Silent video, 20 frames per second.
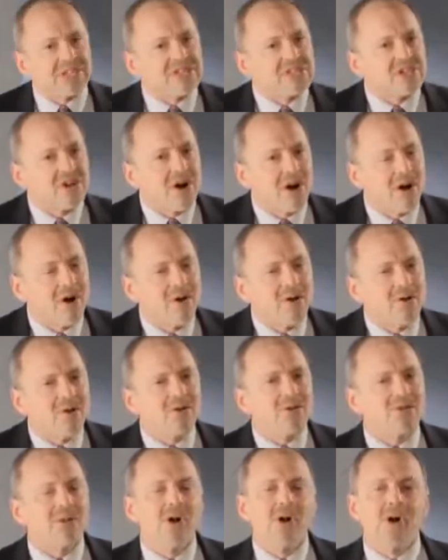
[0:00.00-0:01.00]
it's
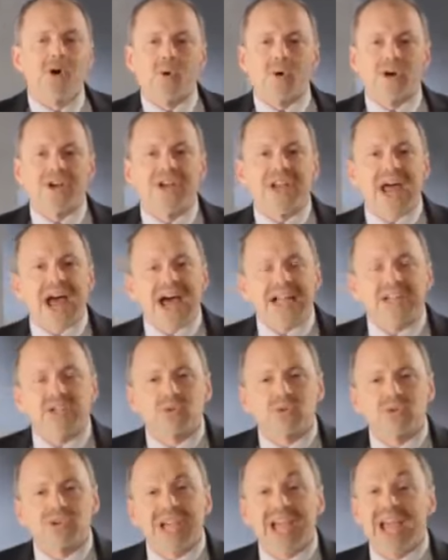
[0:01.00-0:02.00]
coal or
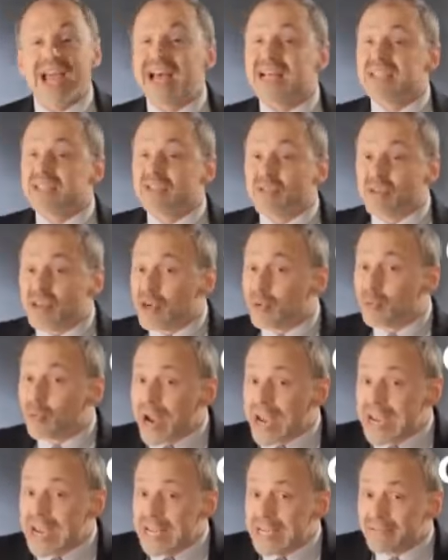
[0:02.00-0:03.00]
natural gas or
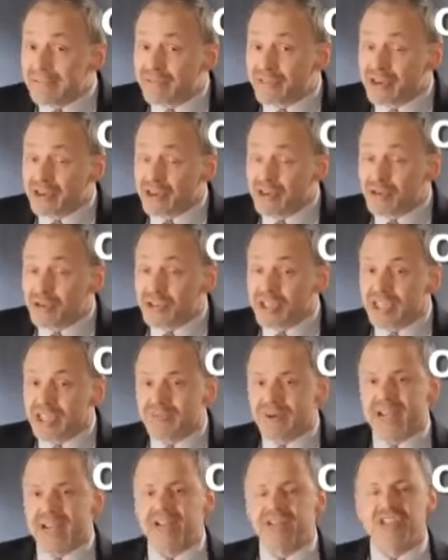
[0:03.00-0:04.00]
uranium for
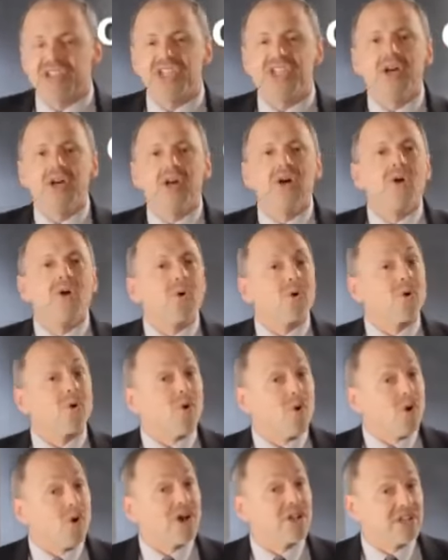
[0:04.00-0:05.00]
nuclear energy or
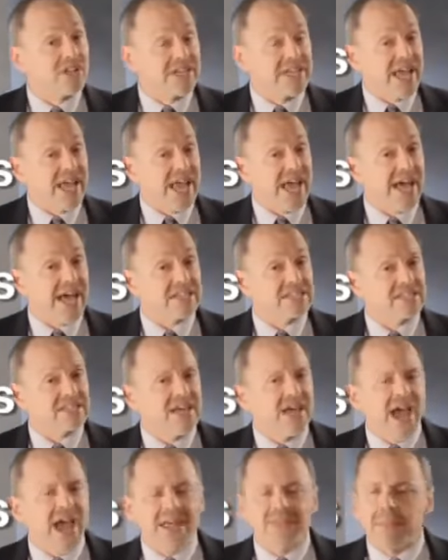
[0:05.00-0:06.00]
oil and gas.
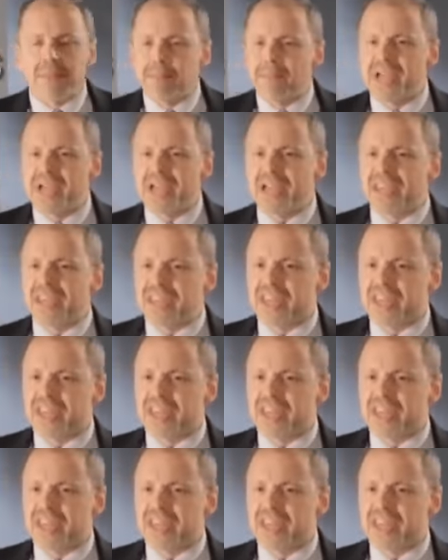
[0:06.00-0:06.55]
And the big